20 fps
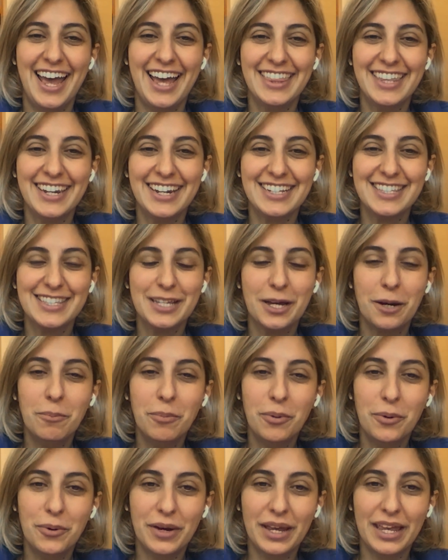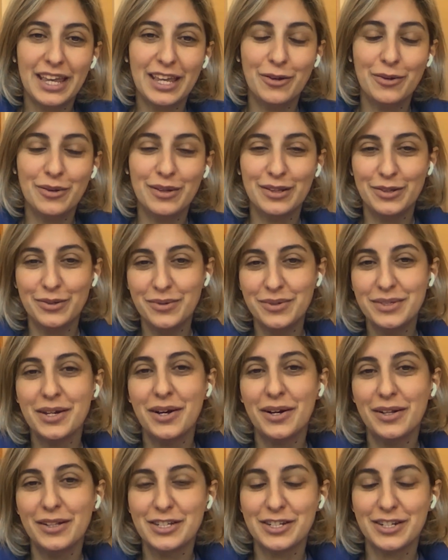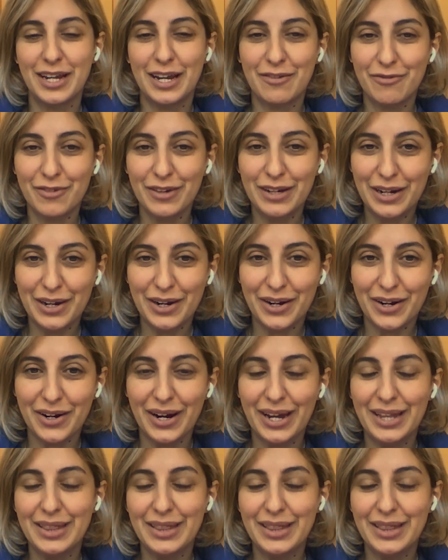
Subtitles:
And then at some point, you lose collagen every year.